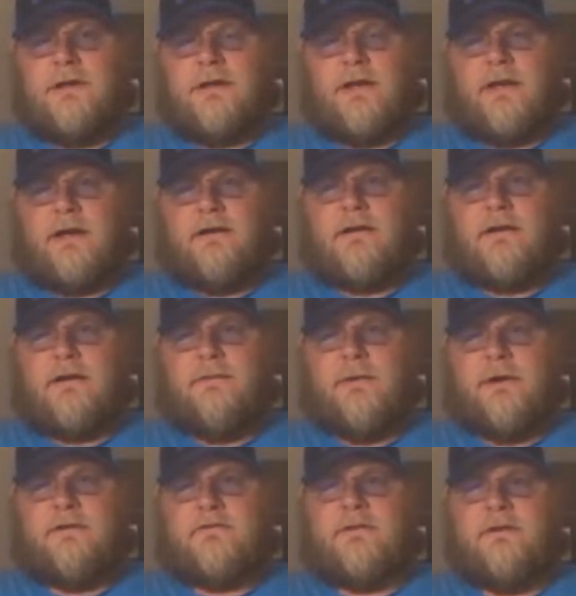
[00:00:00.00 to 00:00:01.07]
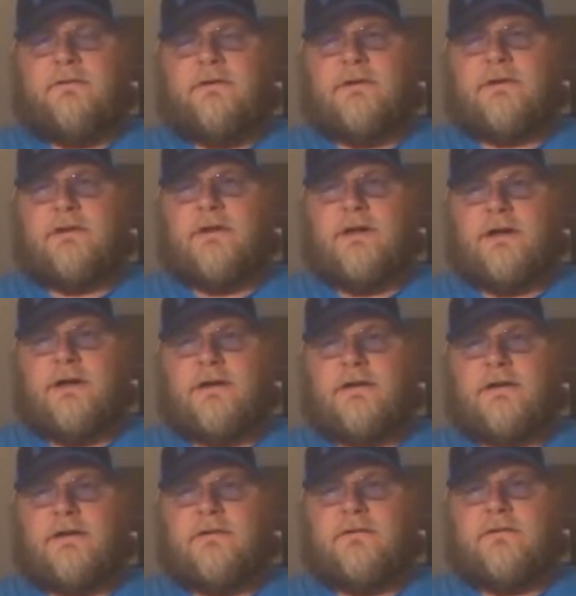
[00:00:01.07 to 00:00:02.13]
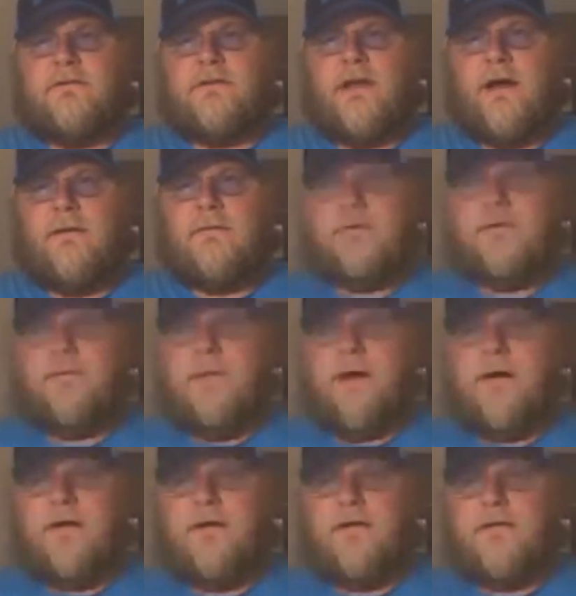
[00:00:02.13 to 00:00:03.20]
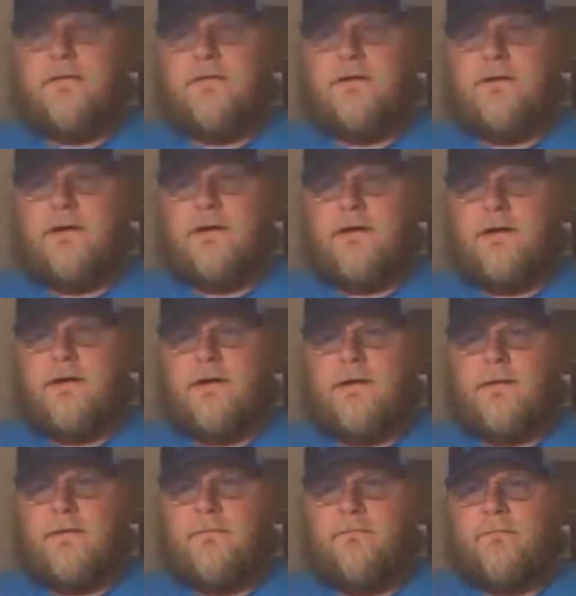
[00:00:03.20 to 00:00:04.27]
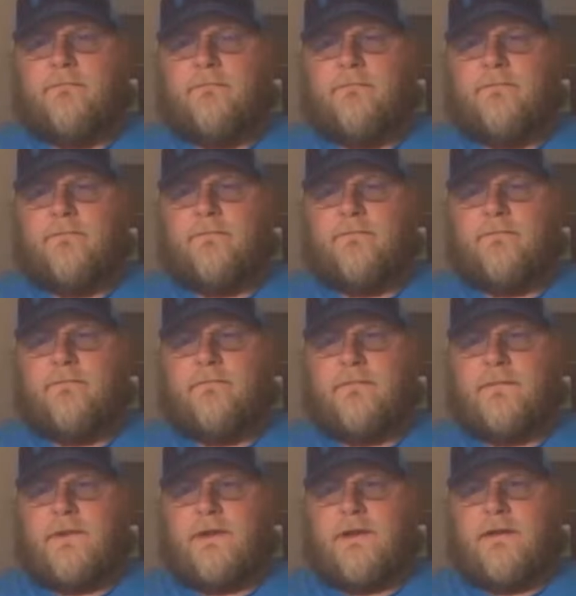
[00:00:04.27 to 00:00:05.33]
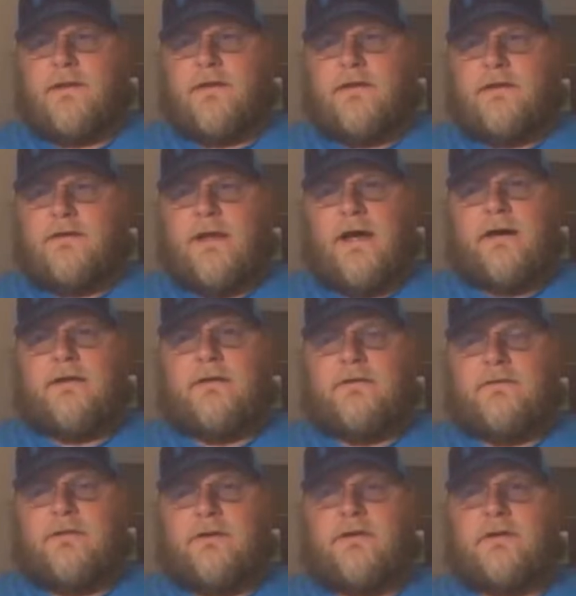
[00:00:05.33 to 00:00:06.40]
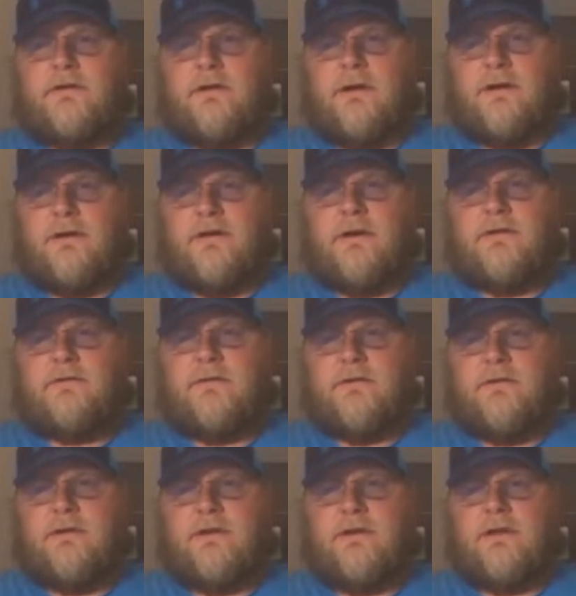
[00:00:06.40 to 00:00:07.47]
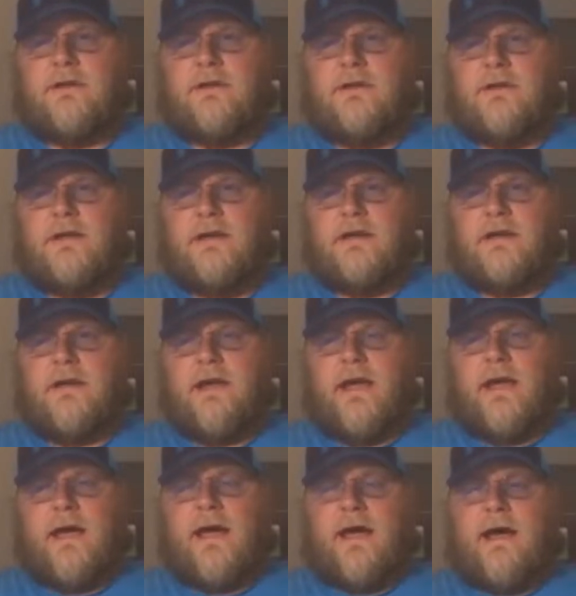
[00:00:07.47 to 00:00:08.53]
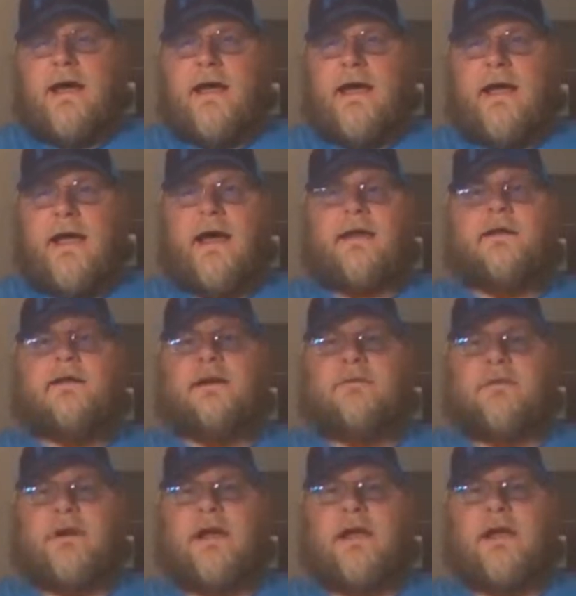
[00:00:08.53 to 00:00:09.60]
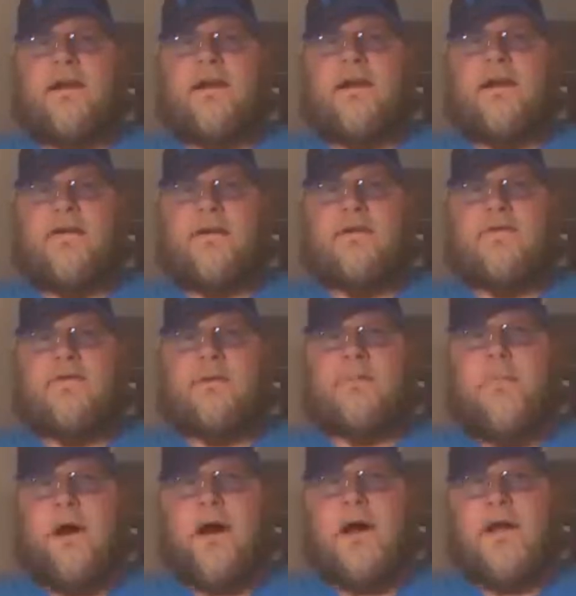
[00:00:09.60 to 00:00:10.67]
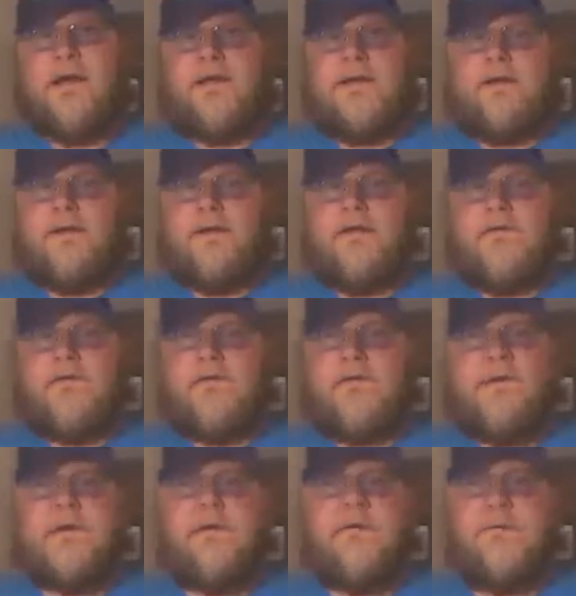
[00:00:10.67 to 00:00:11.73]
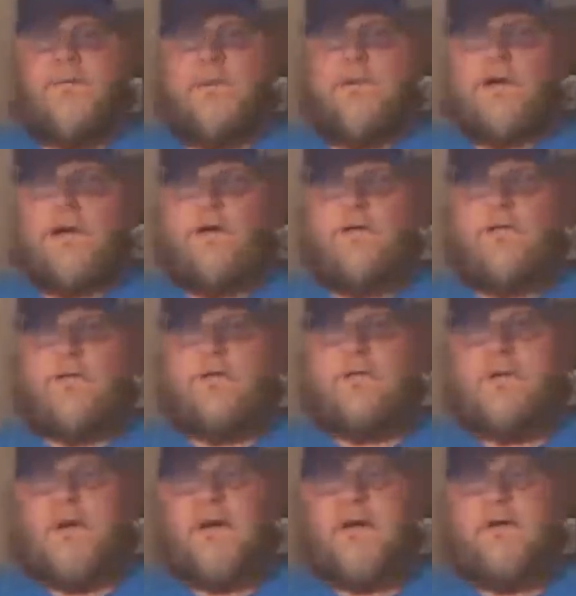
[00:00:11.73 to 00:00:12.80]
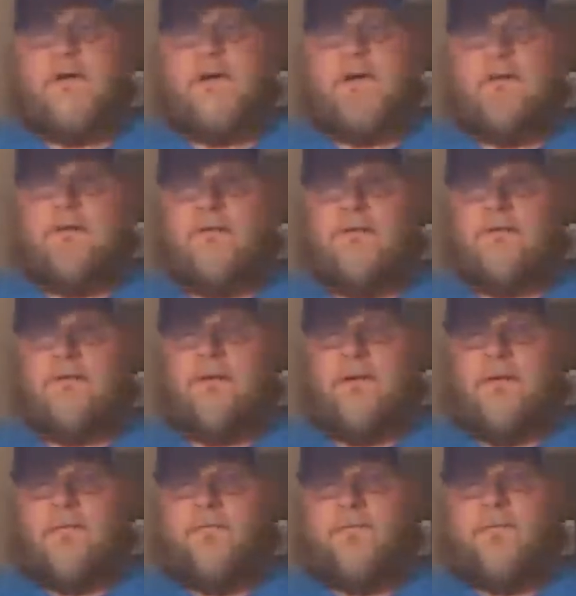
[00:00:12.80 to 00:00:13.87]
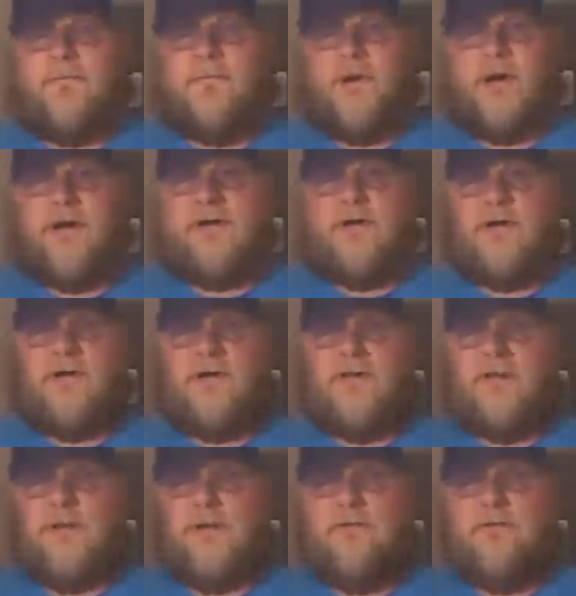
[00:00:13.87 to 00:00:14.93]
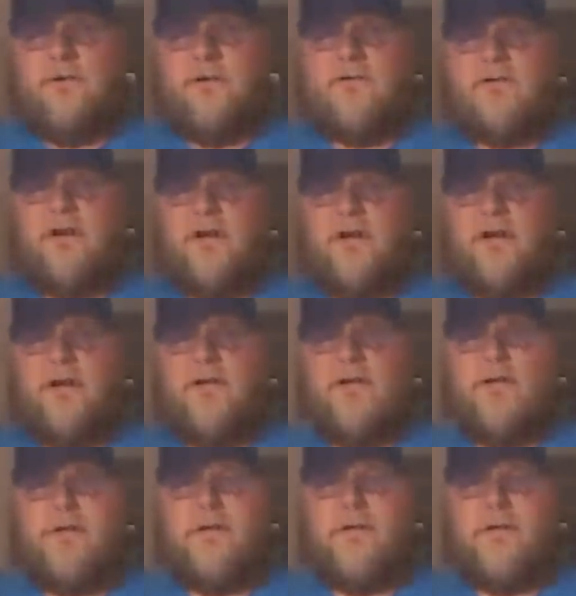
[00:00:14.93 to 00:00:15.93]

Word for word: got out there about seven o'clock, and stopped about um, nine or ten o'clock that Sunday. I never had a single bite in three to four hours out at the pond I normally fish at.